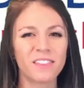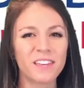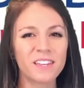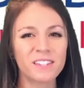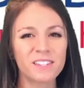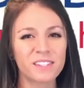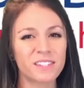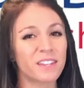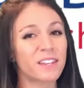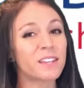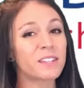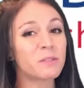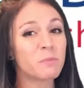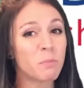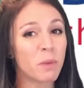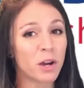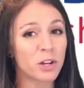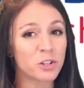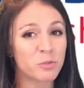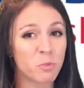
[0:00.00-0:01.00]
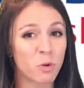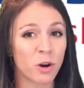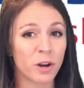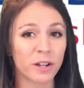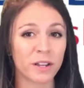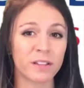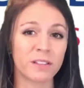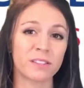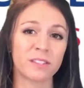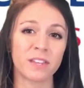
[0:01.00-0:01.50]
This is much
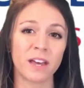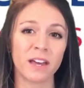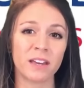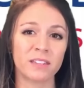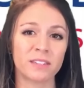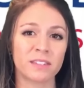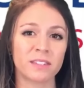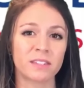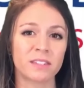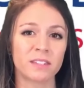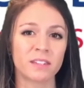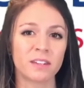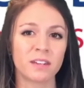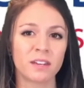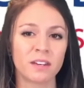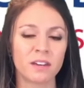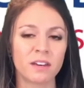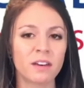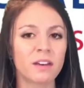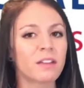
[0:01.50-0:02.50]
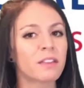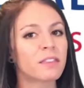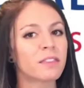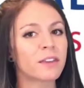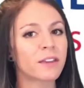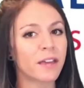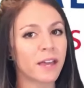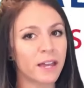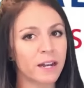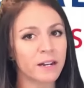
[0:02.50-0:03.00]
more concise.
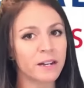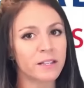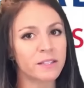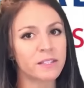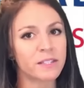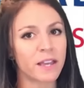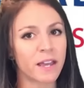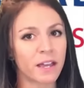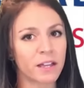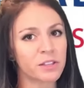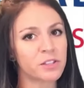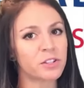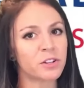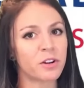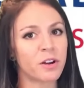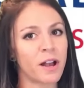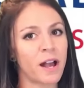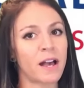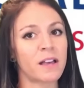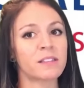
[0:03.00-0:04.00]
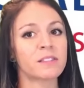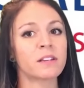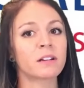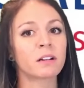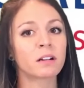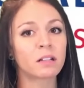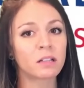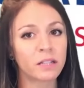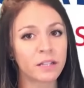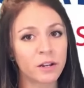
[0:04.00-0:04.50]
The candidate's answer
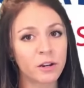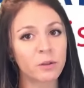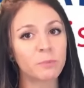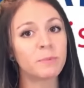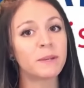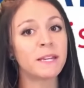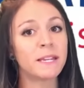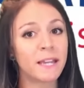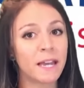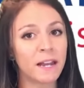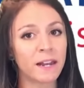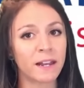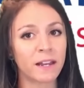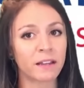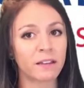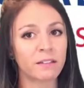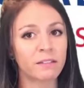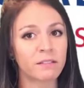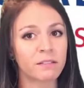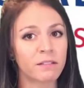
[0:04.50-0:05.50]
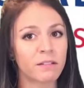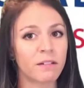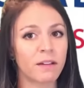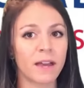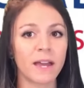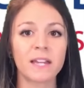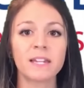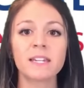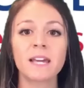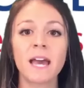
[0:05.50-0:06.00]
has a clear beginning
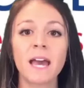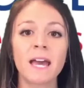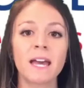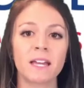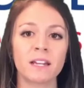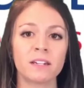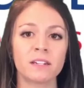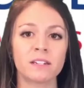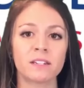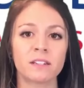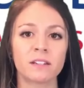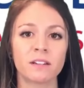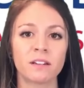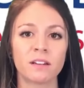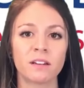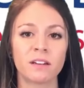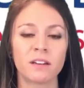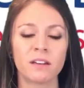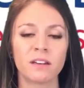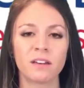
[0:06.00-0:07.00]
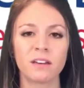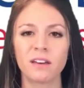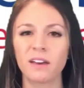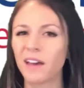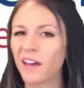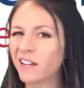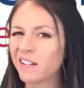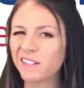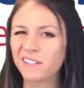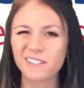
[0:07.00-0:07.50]
and end,
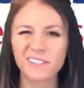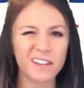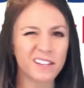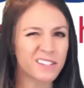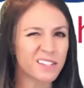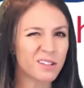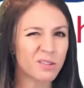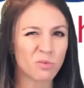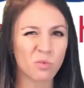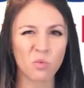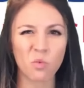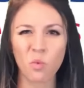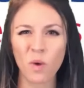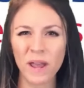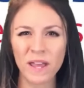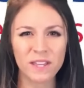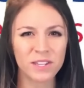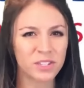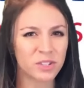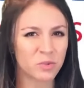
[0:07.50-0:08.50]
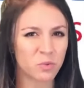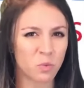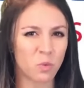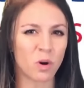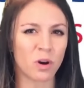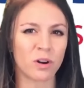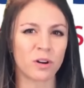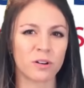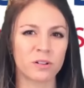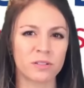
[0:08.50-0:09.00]
and doesn't
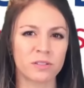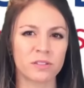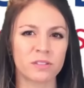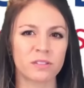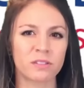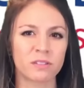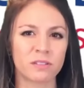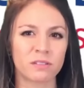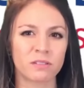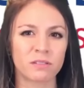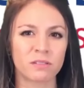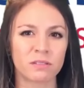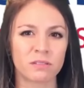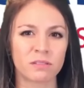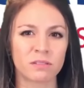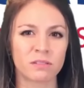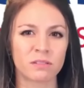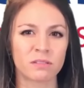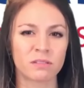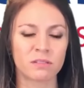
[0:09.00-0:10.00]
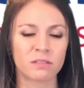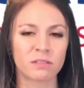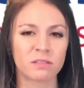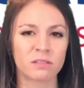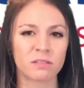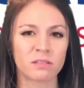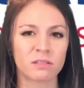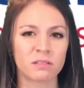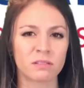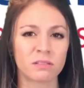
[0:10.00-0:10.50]
waste words.
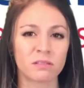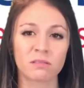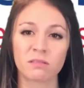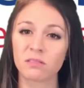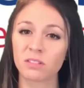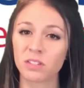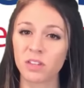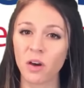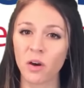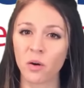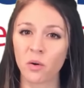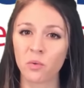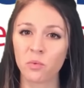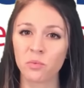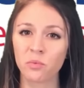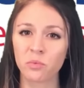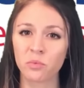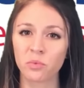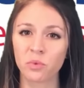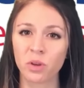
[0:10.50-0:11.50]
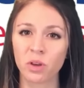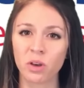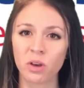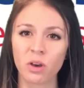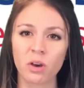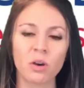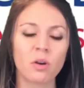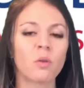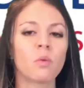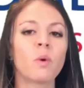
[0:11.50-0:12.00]
So,
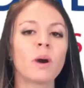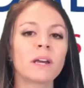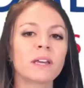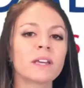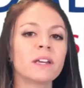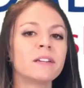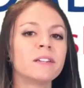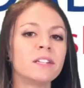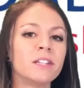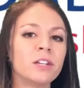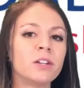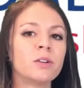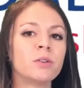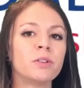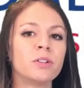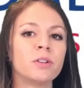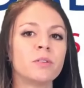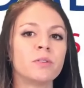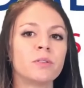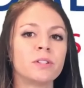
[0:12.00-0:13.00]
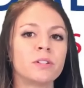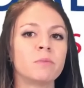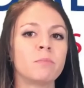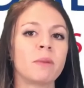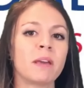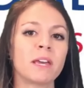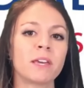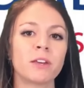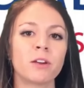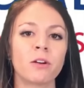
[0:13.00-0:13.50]
what can you do
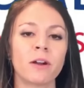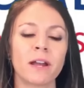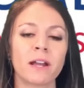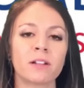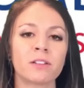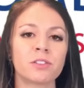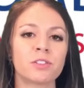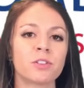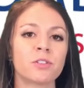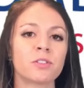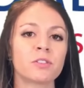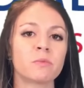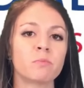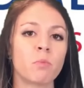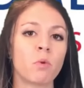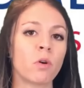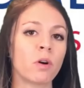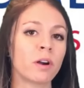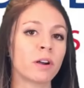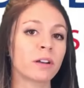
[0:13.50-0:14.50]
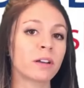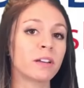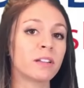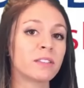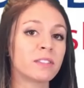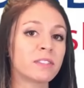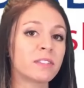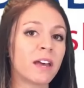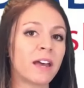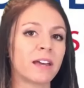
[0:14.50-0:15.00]
to make your answers more
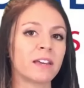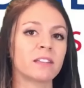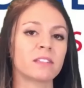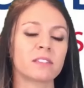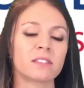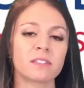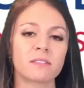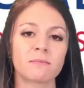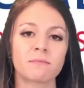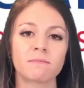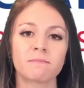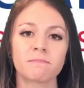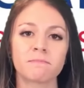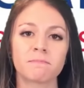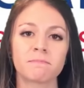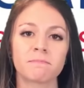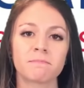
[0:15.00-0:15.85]
concise?